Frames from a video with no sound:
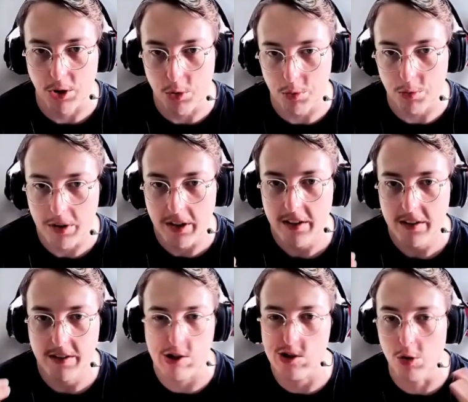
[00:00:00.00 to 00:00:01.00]
new.
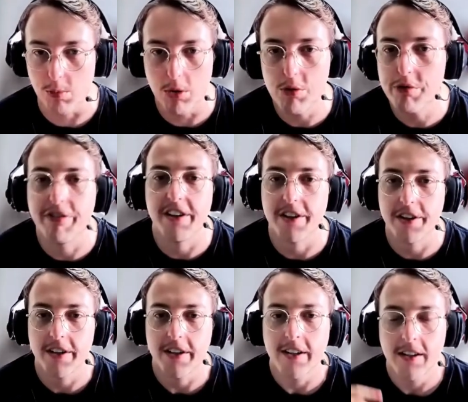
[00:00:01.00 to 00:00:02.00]
There's no move
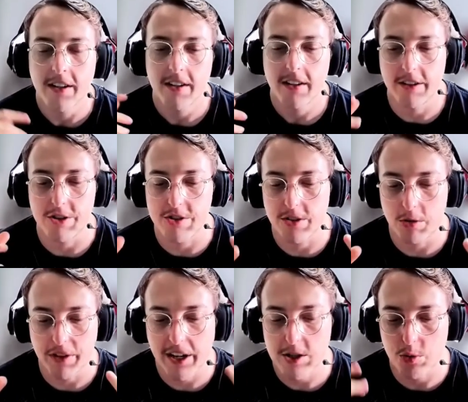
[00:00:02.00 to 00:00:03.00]
here. There's no
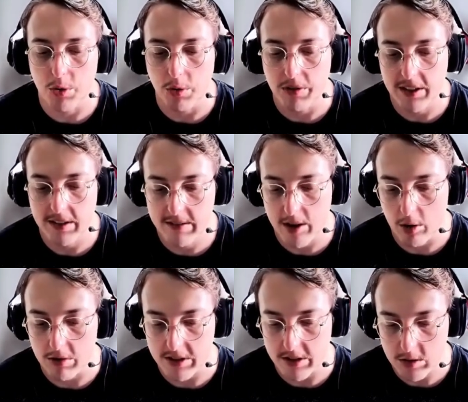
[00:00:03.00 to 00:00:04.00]
dice roll that
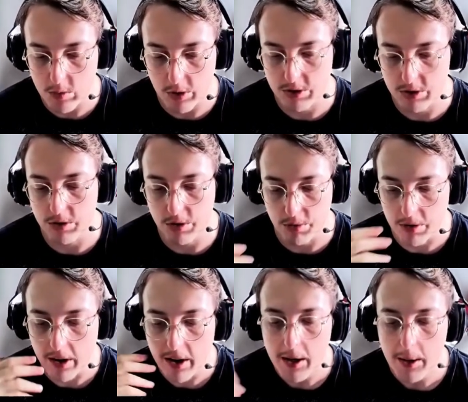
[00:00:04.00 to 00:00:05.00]
tells us what to do.
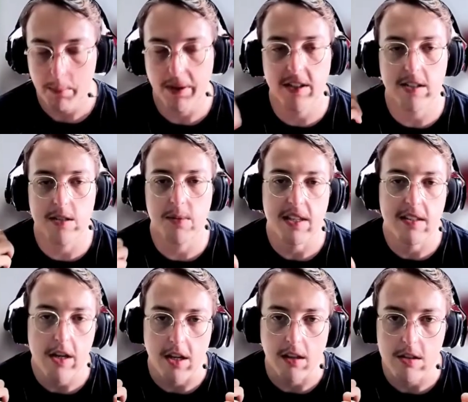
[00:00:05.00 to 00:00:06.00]
But this is me
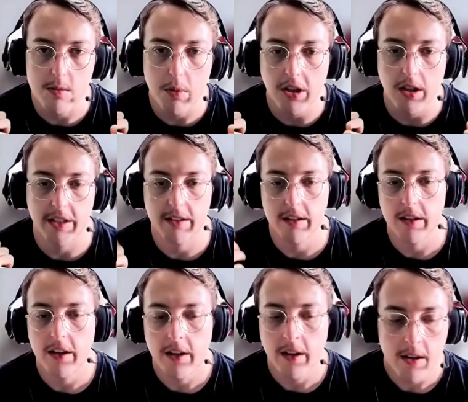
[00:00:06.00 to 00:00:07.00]
taking the spotlight.
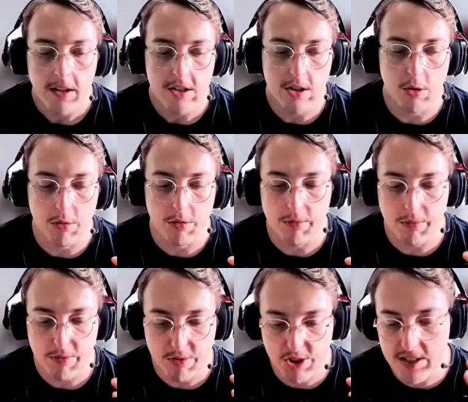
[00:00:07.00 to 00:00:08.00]
So
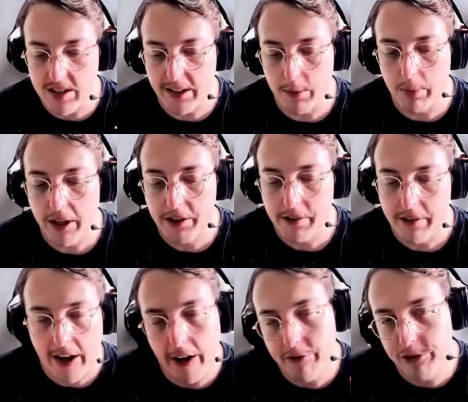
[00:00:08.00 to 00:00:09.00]
just like a player, I
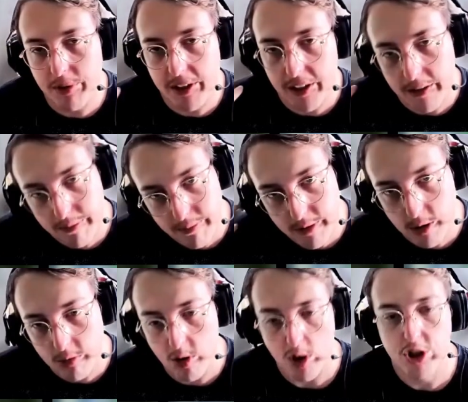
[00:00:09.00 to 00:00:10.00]
have to be,
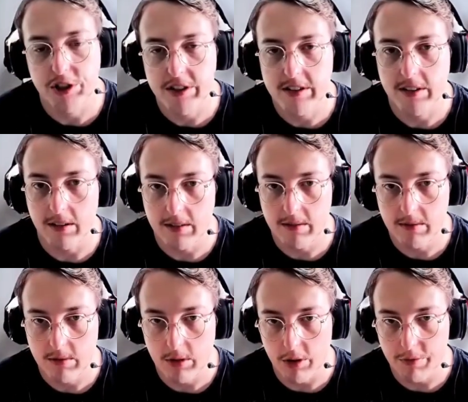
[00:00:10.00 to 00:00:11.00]
conscious
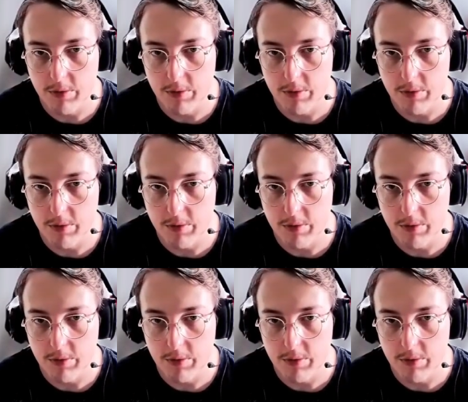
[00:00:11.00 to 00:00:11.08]
of